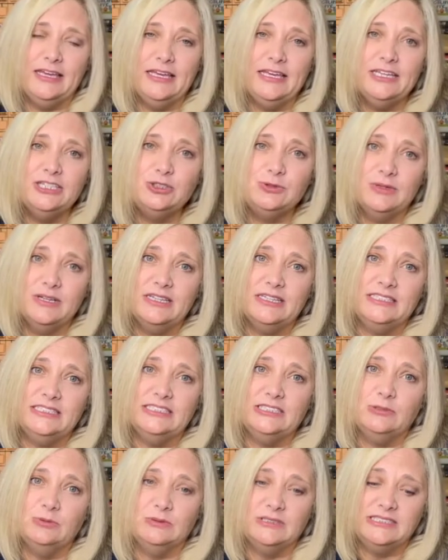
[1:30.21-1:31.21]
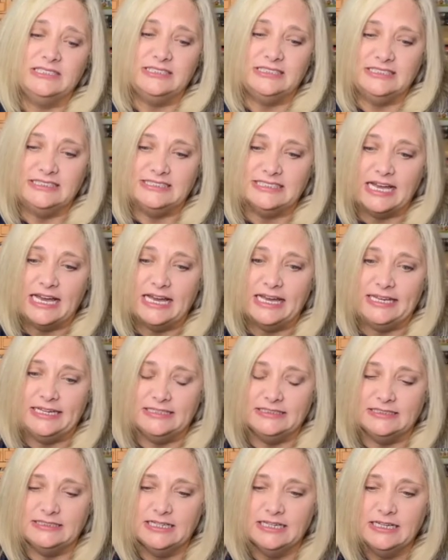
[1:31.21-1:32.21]
Each one of these was
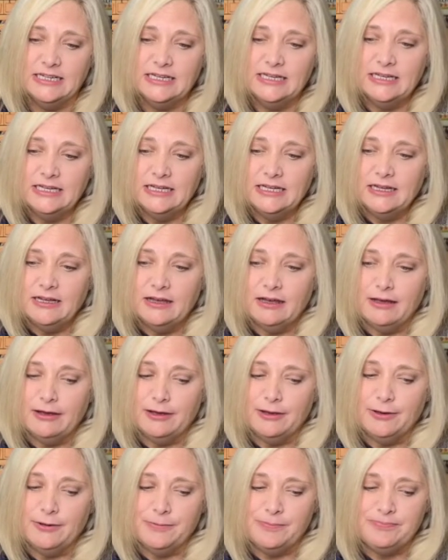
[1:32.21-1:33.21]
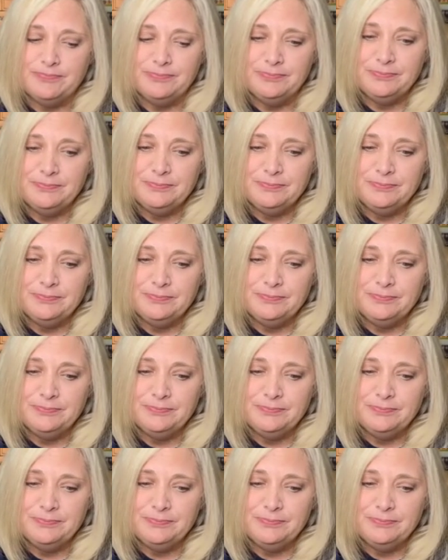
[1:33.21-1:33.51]
designed um,